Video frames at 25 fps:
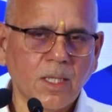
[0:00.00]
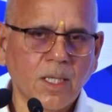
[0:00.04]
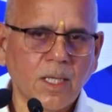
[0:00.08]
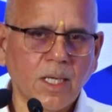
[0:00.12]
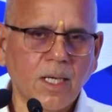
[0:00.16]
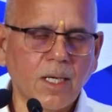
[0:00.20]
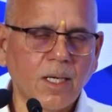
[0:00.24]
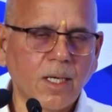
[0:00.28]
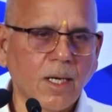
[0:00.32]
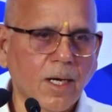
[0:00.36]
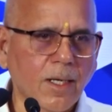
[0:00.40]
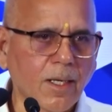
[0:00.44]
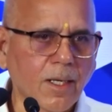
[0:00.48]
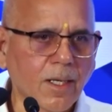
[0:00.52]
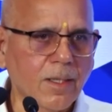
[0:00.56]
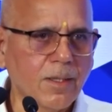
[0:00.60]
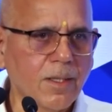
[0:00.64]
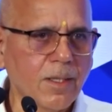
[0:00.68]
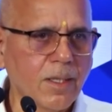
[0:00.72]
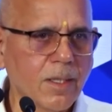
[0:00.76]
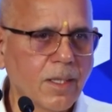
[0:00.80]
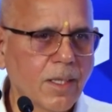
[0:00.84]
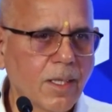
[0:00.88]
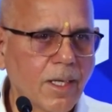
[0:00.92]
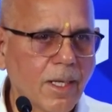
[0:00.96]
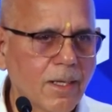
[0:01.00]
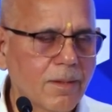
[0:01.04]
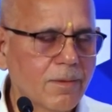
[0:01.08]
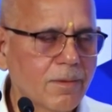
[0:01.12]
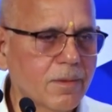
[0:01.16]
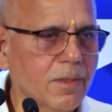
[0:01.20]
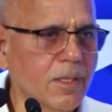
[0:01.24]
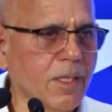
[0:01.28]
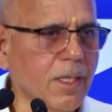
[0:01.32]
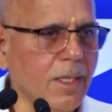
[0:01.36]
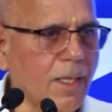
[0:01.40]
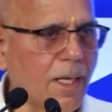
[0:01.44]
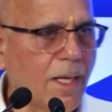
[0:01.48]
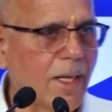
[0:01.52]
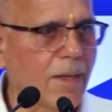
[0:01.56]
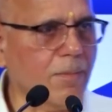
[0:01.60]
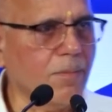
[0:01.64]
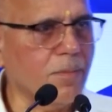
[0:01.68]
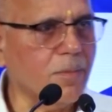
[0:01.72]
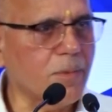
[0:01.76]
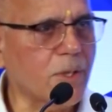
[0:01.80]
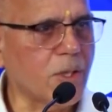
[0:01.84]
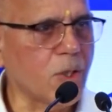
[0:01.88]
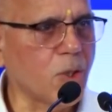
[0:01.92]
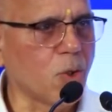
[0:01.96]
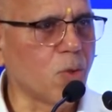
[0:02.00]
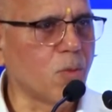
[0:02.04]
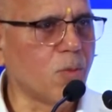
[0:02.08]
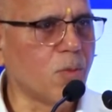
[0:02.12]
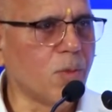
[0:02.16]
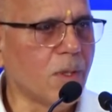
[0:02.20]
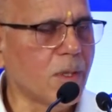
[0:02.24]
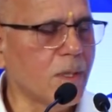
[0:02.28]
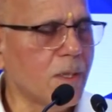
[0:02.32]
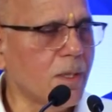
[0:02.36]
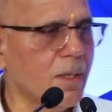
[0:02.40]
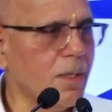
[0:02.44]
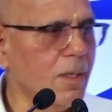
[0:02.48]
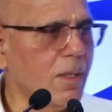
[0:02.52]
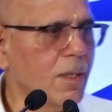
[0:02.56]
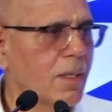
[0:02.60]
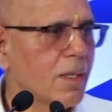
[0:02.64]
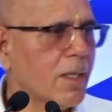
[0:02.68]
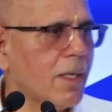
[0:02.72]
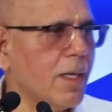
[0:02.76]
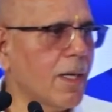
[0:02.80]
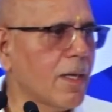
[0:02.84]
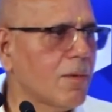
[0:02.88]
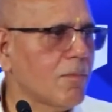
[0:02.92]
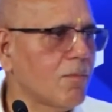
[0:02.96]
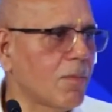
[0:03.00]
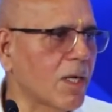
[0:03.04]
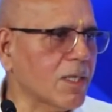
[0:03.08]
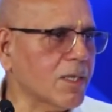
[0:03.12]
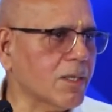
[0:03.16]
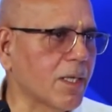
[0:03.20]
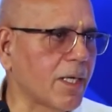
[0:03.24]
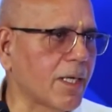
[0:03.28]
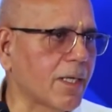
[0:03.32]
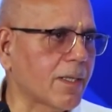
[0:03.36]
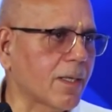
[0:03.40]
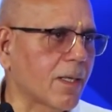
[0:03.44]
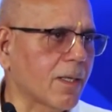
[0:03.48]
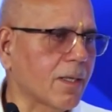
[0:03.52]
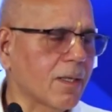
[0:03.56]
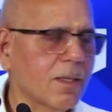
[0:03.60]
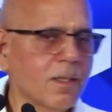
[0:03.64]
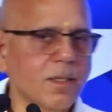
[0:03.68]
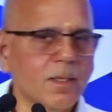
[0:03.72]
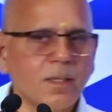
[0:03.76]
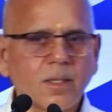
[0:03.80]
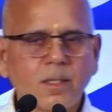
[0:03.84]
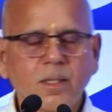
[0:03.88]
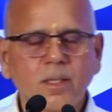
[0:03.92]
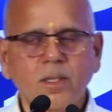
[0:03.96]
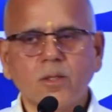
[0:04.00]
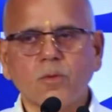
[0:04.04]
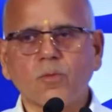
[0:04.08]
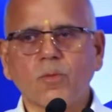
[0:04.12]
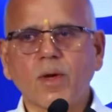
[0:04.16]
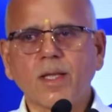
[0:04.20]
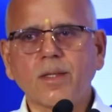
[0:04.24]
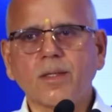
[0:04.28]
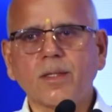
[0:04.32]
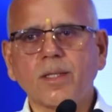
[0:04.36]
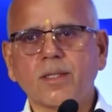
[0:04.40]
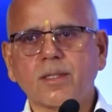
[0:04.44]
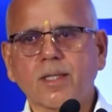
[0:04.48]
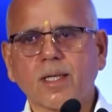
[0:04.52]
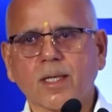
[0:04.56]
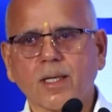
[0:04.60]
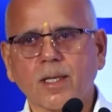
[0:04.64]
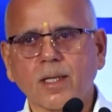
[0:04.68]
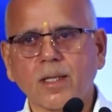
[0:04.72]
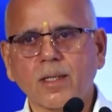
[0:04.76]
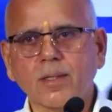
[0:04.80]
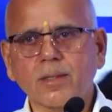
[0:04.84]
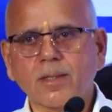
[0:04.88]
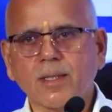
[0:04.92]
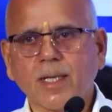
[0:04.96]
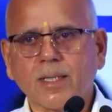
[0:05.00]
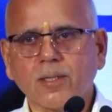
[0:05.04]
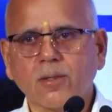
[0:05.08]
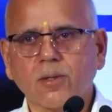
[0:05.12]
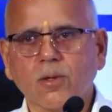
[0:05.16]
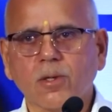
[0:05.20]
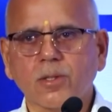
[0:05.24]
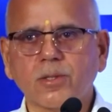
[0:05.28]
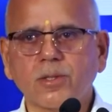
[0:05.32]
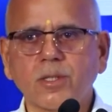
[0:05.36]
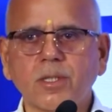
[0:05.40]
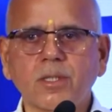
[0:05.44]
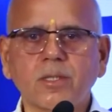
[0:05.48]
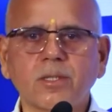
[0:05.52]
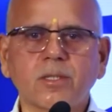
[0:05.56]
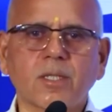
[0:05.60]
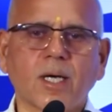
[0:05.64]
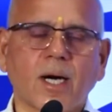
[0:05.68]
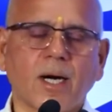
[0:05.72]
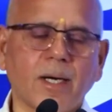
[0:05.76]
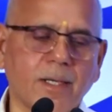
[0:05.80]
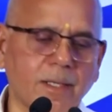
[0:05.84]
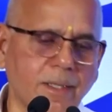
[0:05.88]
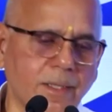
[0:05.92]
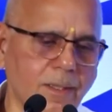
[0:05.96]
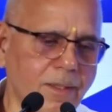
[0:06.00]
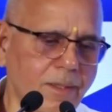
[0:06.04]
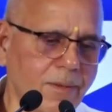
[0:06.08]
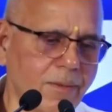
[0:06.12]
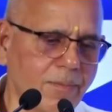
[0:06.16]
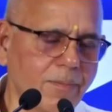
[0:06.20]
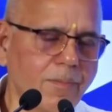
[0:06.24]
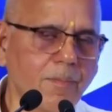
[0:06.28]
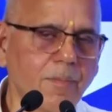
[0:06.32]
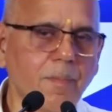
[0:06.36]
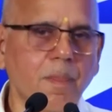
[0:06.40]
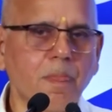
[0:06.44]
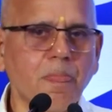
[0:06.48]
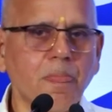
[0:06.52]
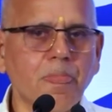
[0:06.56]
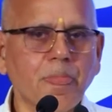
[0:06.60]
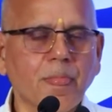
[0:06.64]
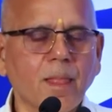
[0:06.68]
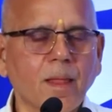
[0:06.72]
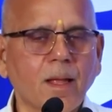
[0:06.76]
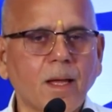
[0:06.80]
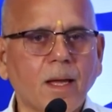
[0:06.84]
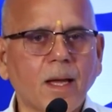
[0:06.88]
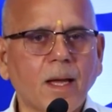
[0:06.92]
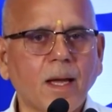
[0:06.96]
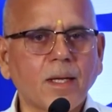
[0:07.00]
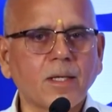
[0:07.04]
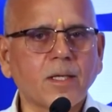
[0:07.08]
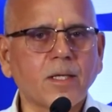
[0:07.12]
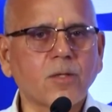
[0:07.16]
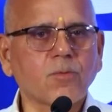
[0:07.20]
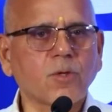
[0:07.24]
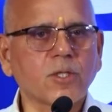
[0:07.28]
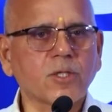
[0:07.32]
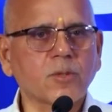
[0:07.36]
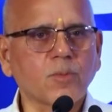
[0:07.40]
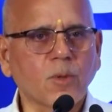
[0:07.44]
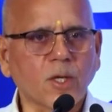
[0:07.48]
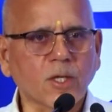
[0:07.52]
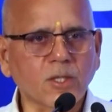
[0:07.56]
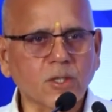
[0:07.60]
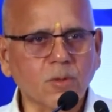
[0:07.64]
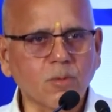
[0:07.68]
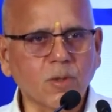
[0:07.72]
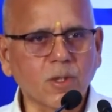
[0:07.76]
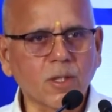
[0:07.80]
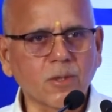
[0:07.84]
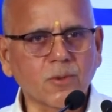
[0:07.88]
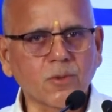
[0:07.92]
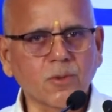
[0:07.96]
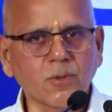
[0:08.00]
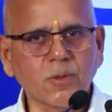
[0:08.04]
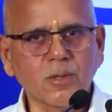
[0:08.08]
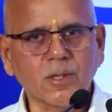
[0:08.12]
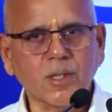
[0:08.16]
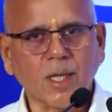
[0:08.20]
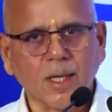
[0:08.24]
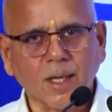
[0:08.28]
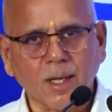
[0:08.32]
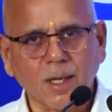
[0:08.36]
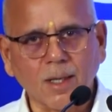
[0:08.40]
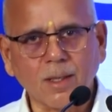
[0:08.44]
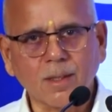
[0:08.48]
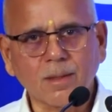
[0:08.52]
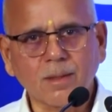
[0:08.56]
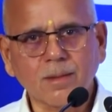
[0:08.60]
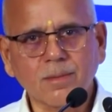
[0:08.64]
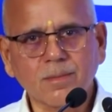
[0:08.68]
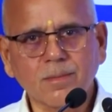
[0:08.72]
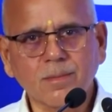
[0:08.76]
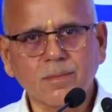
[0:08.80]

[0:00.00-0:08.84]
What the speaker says: In London, the name tube came much later when the tunneling technology started and it was possible to tunnel